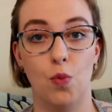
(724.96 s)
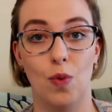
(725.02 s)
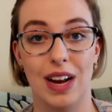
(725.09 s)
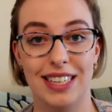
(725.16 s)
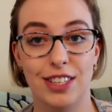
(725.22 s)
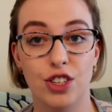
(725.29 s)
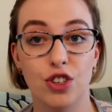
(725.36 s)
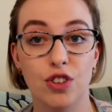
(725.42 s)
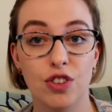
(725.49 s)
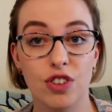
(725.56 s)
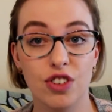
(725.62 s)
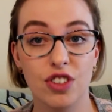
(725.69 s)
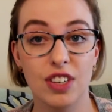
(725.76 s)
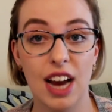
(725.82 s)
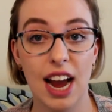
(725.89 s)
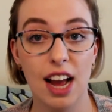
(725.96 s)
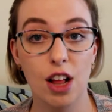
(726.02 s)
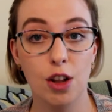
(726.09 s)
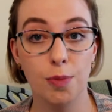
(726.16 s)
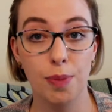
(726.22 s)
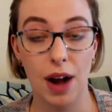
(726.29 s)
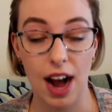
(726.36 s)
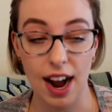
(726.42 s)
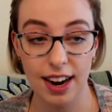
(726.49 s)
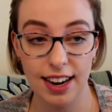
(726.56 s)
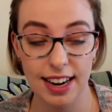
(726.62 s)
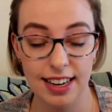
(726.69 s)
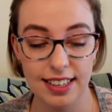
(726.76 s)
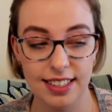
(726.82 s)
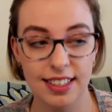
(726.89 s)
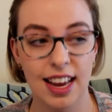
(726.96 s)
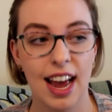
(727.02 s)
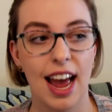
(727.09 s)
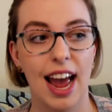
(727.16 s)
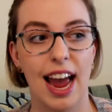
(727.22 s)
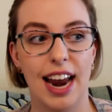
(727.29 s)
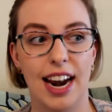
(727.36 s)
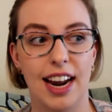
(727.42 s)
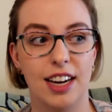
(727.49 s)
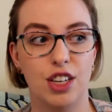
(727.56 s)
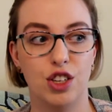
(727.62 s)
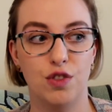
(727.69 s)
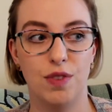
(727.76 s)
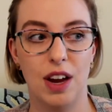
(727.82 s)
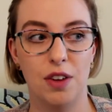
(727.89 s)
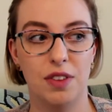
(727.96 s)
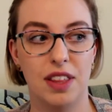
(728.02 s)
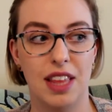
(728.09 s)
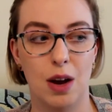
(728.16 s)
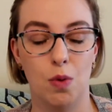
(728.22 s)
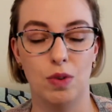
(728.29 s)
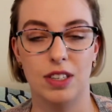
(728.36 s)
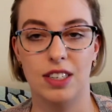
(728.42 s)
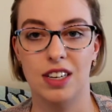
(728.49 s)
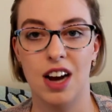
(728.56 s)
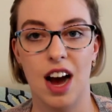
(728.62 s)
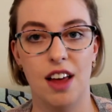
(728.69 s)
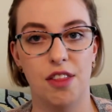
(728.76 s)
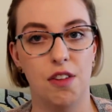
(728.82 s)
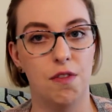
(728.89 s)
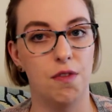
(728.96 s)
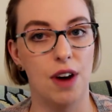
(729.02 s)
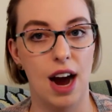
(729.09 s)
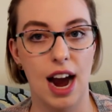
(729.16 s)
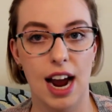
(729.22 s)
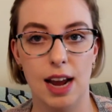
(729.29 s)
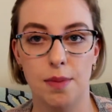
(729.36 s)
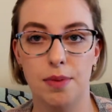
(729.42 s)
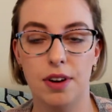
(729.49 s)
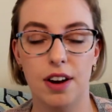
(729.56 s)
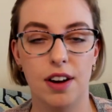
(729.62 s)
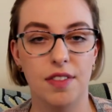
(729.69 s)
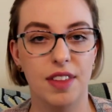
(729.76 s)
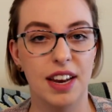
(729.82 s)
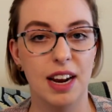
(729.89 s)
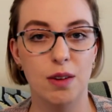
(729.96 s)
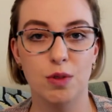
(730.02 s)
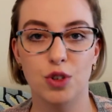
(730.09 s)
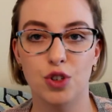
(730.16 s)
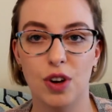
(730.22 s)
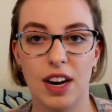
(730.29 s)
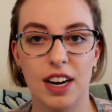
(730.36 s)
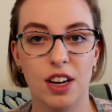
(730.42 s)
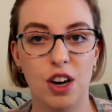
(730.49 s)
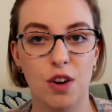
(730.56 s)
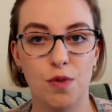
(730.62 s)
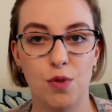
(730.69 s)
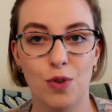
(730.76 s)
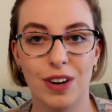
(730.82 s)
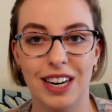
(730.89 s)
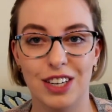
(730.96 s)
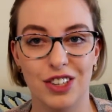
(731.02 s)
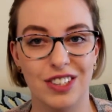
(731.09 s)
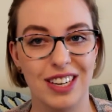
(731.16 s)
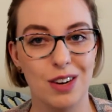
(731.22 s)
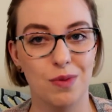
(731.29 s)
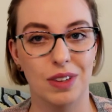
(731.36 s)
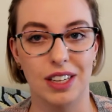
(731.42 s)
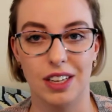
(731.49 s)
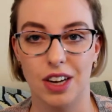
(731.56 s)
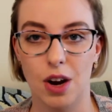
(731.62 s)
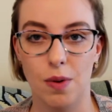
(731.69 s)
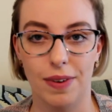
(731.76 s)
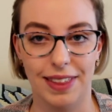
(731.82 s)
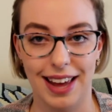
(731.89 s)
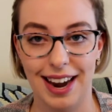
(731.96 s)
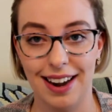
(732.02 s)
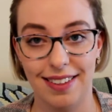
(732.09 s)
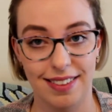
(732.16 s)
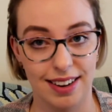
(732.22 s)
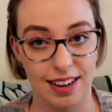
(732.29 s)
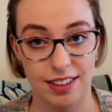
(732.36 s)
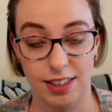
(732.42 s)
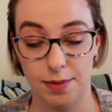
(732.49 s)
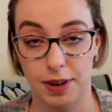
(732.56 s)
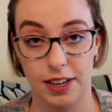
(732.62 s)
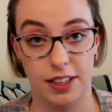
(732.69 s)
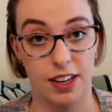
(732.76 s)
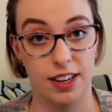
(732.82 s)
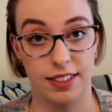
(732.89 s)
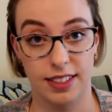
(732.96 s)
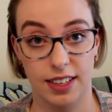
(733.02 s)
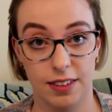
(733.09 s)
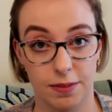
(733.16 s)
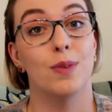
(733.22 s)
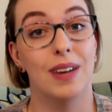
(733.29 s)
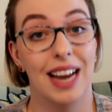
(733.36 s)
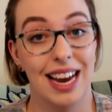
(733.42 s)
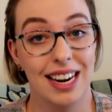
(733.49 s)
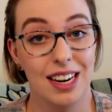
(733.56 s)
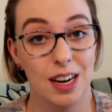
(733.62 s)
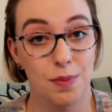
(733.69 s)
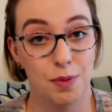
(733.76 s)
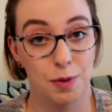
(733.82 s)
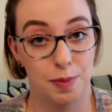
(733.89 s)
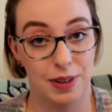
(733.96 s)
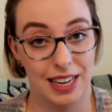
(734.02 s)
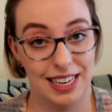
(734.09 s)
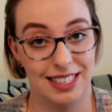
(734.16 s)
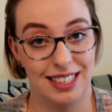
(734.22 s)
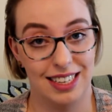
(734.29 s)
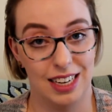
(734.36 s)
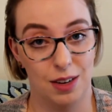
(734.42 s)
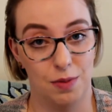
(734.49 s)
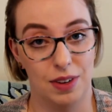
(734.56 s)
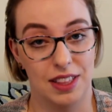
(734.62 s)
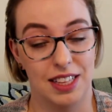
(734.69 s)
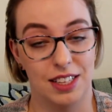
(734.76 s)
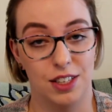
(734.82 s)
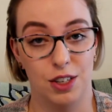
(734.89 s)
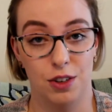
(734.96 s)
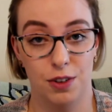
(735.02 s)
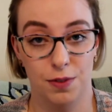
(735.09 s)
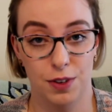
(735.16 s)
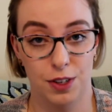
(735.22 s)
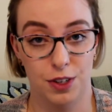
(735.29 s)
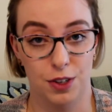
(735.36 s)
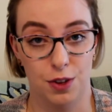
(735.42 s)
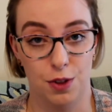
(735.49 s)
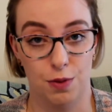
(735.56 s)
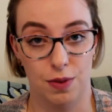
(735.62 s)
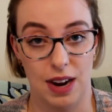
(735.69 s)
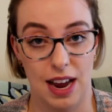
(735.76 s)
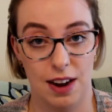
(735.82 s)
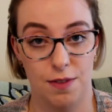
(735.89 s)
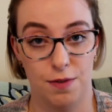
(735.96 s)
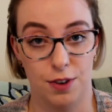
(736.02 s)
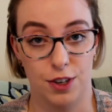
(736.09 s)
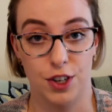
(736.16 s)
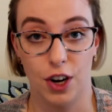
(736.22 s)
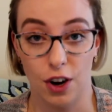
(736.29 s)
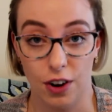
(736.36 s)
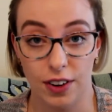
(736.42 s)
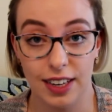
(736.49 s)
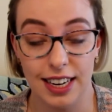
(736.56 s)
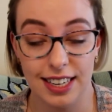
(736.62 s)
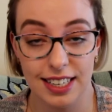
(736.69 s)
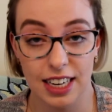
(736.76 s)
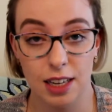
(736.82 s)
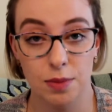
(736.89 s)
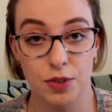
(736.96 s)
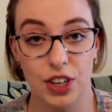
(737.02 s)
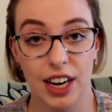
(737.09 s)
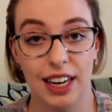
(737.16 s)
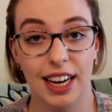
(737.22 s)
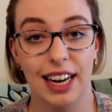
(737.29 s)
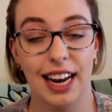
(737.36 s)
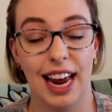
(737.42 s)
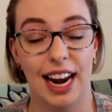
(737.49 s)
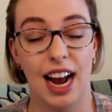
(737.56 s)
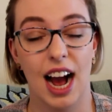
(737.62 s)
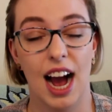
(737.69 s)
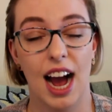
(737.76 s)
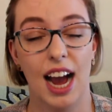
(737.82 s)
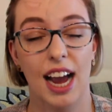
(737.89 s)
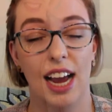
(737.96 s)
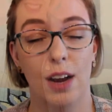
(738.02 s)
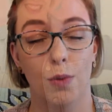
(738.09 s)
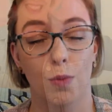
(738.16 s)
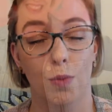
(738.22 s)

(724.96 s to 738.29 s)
Western style pockets, and I just found that that was not the vibe that I was trying to go for, and it just didn't really go with anything else in my closet. So I ended up replacing it with this universal thread for Target denim jacket, and I